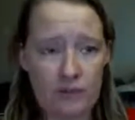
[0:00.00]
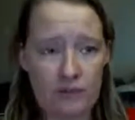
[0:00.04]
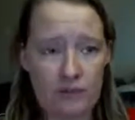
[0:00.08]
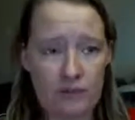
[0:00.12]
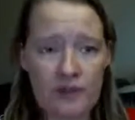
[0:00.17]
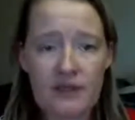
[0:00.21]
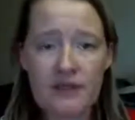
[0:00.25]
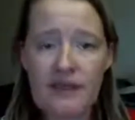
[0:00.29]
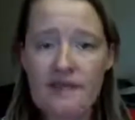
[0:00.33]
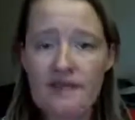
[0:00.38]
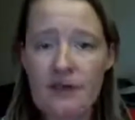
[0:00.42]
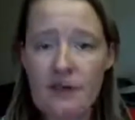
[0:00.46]

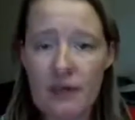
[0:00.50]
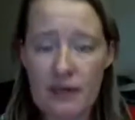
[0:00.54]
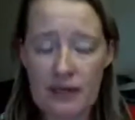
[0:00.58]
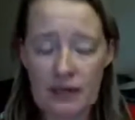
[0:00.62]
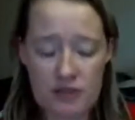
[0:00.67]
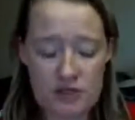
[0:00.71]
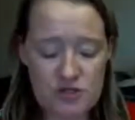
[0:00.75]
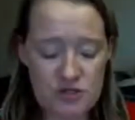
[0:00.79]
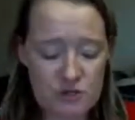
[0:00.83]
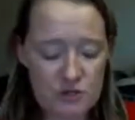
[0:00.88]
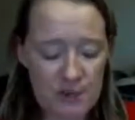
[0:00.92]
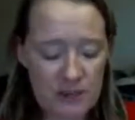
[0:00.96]
give a better
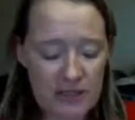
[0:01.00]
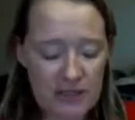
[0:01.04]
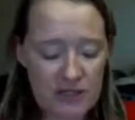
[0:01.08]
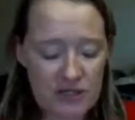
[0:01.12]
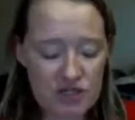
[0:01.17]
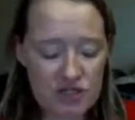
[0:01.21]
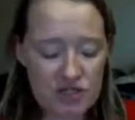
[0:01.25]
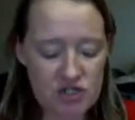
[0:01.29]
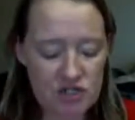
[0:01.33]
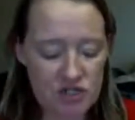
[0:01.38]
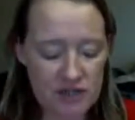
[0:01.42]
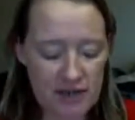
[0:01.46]

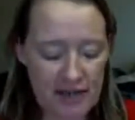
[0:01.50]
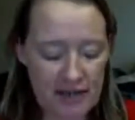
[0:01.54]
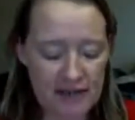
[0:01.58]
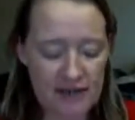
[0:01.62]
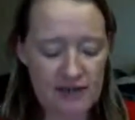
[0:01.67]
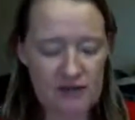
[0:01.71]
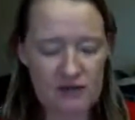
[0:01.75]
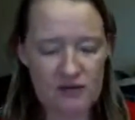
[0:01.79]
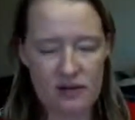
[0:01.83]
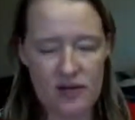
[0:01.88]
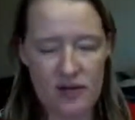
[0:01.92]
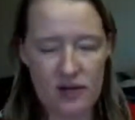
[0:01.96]
speech, and
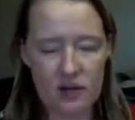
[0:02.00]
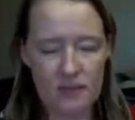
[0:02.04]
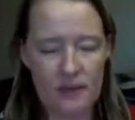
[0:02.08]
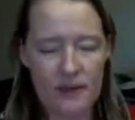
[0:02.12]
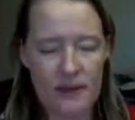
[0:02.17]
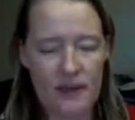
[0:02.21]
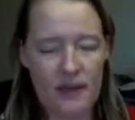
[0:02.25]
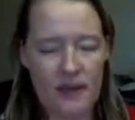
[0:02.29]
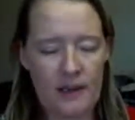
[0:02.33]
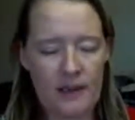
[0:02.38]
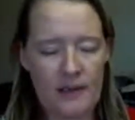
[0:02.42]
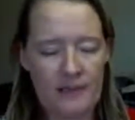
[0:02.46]
it'll help
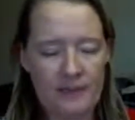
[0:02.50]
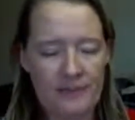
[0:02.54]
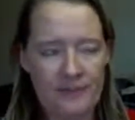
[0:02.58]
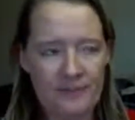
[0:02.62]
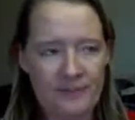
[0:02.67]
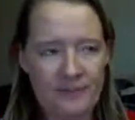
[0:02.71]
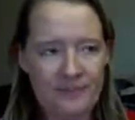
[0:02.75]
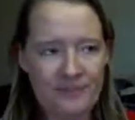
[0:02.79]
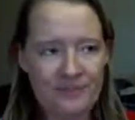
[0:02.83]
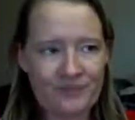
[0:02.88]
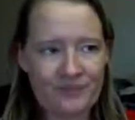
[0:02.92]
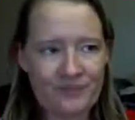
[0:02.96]

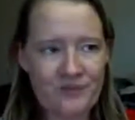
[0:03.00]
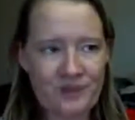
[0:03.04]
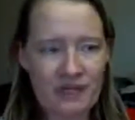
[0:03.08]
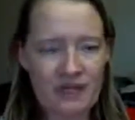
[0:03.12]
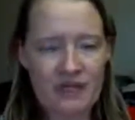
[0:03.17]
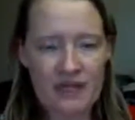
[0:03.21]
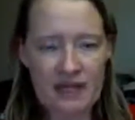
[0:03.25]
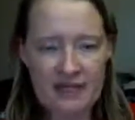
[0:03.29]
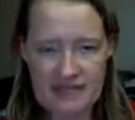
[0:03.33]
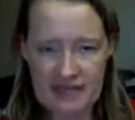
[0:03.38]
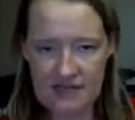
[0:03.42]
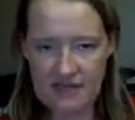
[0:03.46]

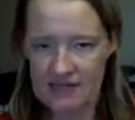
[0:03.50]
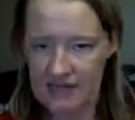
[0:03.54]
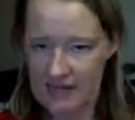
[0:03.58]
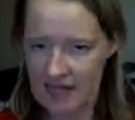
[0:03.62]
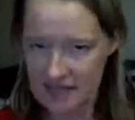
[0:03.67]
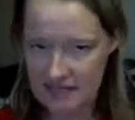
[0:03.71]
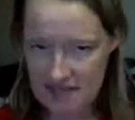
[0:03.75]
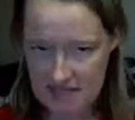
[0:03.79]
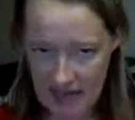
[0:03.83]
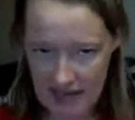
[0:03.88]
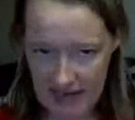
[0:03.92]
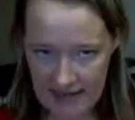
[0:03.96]
cut down the
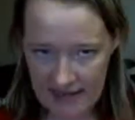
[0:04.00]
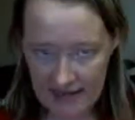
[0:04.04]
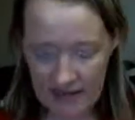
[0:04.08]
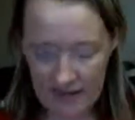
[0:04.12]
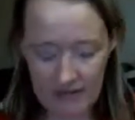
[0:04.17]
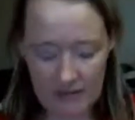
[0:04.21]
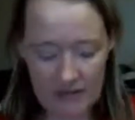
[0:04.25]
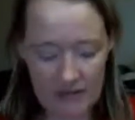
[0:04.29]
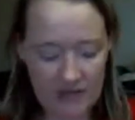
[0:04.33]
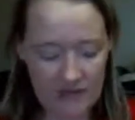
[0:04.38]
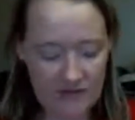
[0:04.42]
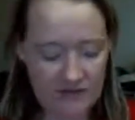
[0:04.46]
anxiety
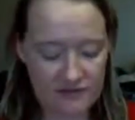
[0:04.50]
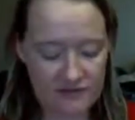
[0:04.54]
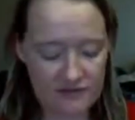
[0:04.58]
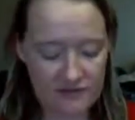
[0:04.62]
of